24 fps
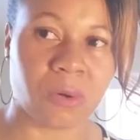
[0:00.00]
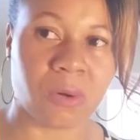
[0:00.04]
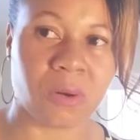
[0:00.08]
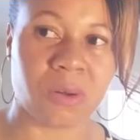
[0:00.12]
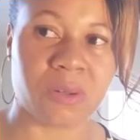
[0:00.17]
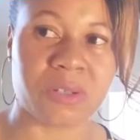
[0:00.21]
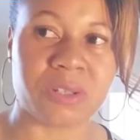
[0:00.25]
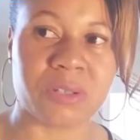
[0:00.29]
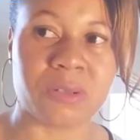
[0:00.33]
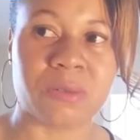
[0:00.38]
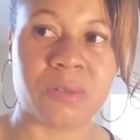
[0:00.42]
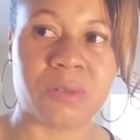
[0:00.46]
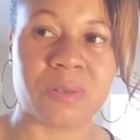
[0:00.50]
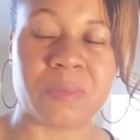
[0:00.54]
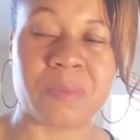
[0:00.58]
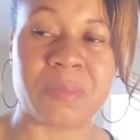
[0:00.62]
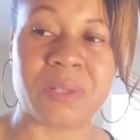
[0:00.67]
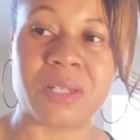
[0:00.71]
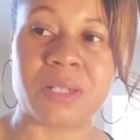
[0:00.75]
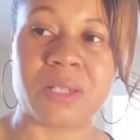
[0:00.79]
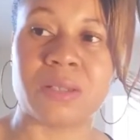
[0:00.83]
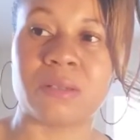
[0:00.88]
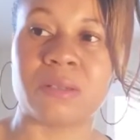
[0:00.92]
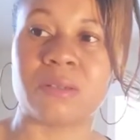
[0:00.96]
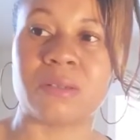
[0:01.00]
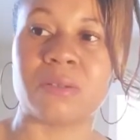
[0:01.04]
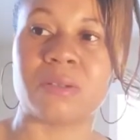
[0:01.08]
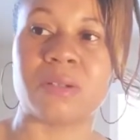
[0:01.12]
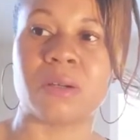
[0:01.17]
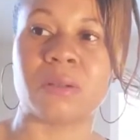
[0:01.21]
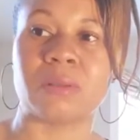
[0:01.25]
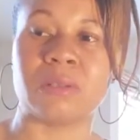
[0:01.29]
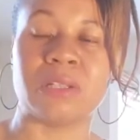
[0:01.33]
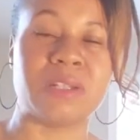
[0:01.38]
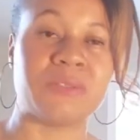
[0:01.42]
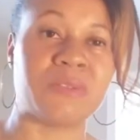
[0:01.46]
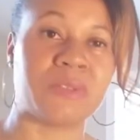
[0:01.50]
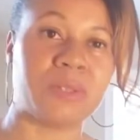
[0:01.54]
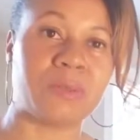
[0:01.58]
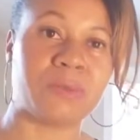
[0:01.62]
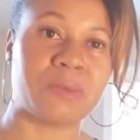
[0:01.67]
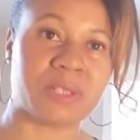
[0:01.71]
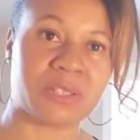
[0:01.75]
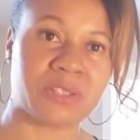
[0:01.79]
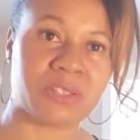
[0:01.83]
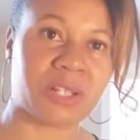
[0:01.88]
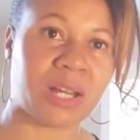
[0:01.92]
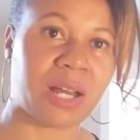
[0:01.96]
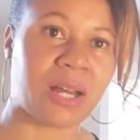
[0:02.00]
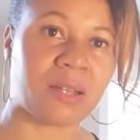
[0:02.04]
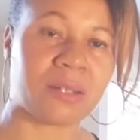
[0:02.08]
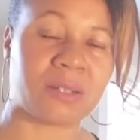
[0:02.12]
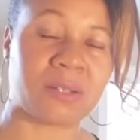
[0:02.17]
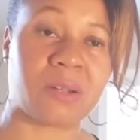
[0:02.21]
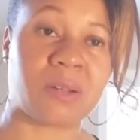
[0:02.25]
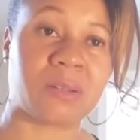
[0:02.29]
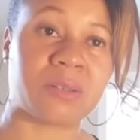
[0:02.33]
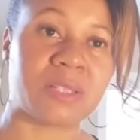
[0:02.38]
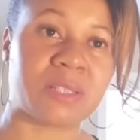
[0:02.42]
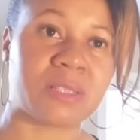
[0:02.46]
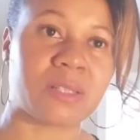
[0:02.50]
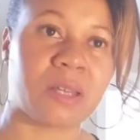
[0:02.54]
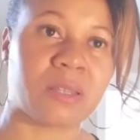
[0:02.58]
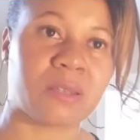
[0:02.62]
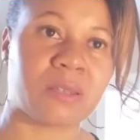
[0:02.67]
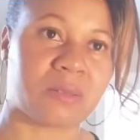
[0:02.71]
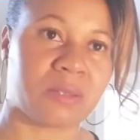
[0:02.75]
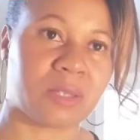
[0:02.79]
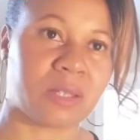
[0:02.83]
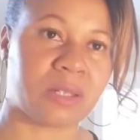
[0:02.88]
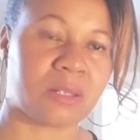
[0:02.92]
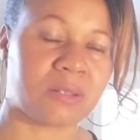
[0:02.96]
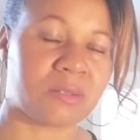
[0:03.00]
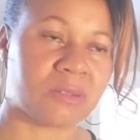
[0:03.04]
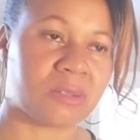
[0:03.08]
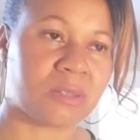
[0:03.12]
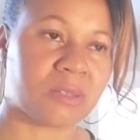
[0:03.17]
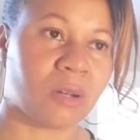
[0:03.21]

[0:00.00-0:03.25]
or deal with men you know leaving you with a child and all these other things.